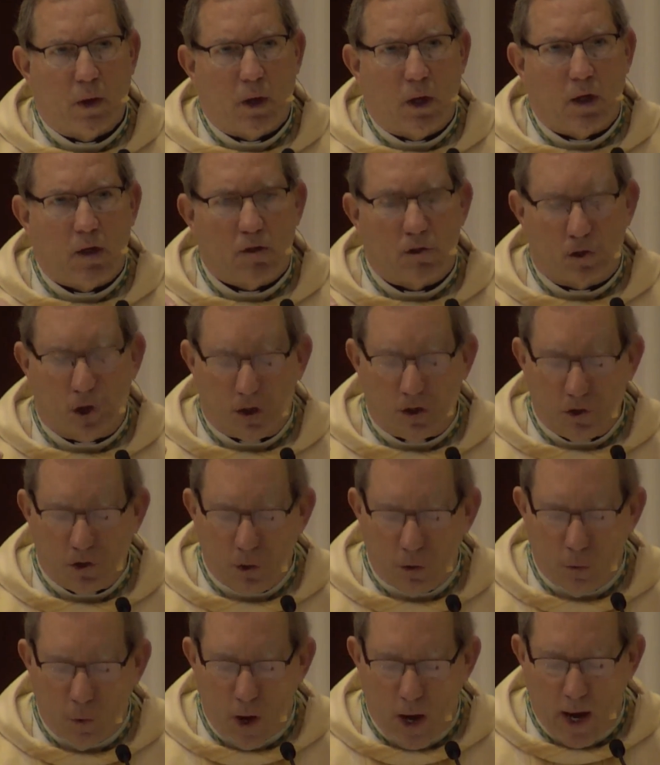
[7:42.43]
in such
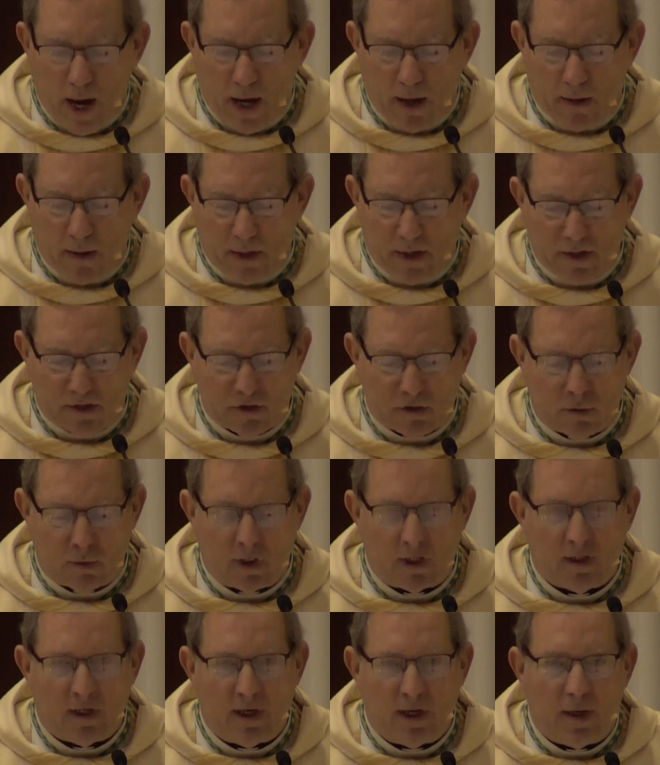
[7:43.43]
a way that it's
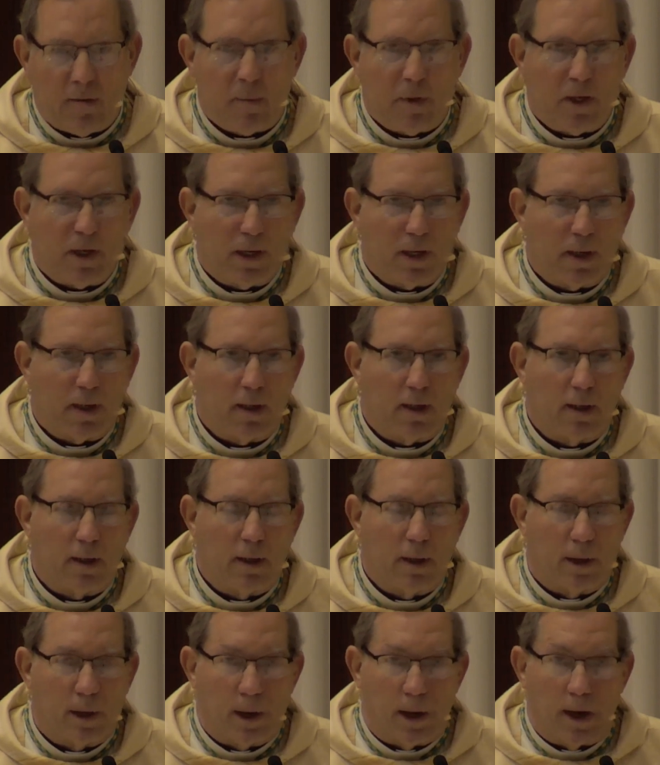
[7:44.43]
redeeming
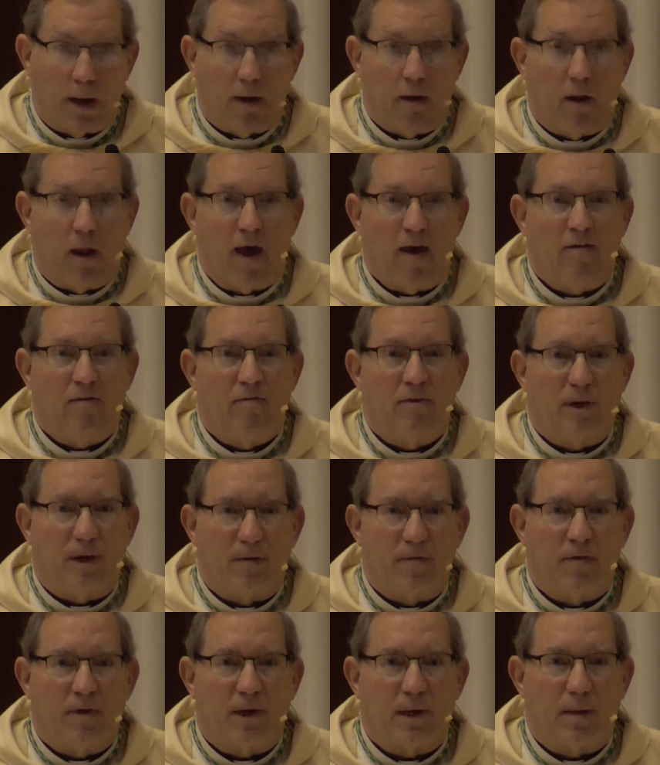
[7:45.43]
and
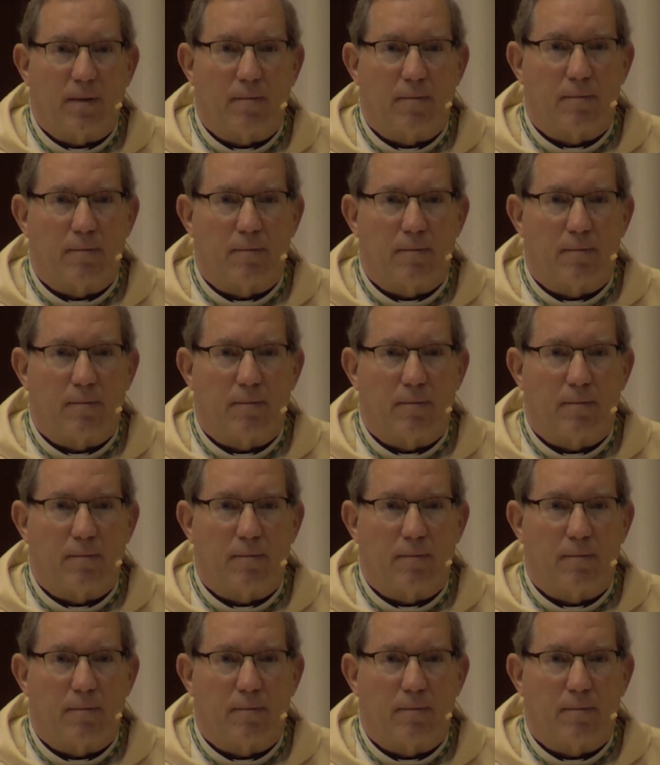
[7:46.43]
life-giving.